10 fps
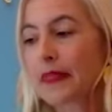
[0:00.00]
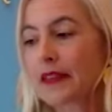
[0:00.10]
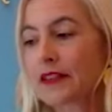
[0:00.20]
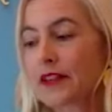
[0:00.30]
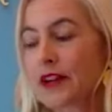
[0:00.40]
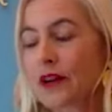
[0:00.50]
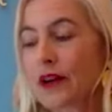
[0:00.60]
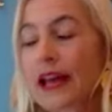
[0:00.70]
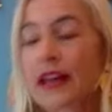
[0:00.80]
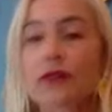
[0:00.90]
you know,
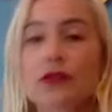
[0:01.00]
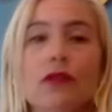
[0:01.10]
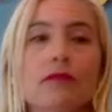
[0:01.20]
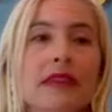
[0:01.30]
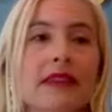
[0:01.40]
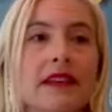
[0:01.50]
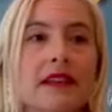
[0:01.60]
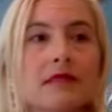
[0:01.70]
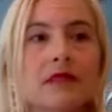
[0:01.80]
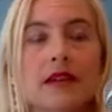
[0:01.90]
hey, you told me that
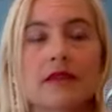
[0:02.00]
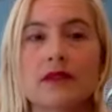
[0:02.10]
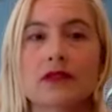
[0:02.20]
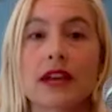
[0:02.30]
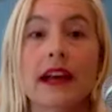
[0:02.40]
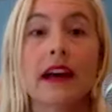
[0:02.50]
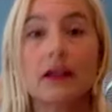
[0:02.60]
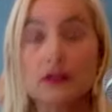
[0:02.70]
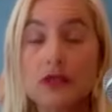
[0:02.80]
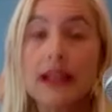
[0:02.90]
sometimes you check out. Are
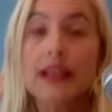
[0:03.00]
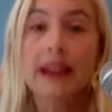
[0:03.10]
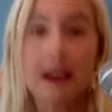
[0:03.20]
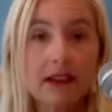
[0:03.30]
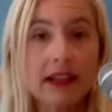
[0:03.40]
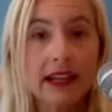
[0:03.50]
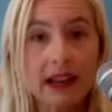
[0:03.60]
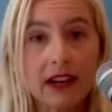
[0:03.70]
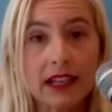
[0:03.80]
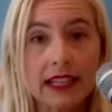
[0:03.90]
you checking out right
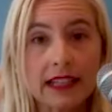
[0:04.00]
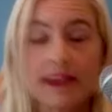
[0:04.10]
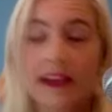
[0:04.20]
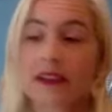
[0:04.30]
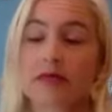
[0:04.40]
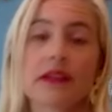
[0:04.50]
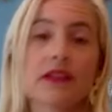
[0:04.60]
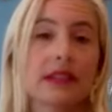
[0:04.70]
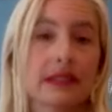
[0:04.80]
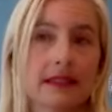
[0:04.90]
now, honey? That could be your
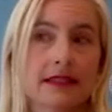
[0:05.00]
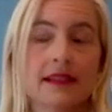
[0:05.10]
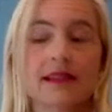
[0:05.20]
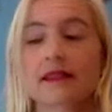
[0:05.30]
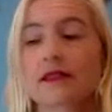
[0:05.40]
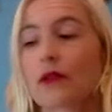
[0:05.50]
healing sentence.